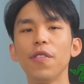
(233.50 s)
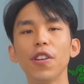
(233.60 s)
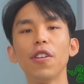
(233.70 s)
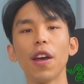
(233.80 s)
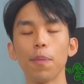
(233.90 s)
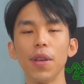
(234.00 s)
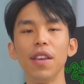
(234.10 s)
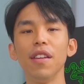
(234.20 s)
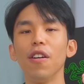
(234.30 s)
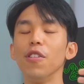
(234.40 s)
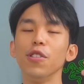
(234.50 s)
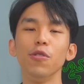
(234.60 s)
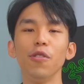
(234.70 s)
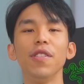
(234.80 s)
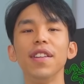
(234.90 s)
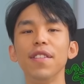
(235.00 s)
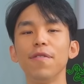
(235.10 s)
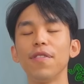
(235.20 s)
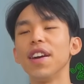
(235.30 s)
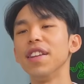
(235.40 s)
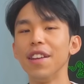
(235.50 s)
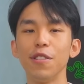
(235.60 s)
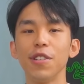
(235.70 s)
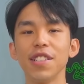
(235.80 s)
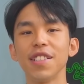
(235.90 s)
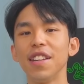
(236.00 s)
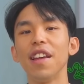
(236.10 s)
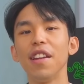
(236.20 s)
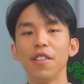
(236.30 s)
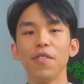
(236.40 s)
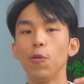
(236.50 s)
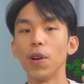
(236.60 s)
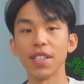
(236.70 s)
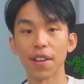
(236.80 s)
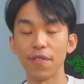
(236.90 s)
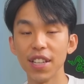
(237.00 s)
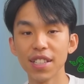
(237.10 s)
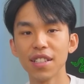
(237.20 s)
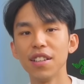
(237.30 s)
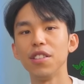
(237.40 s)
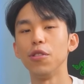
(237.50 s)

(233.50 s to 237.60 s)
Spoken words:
if you're not happy or you don't really find interest in any of the ones I've listed,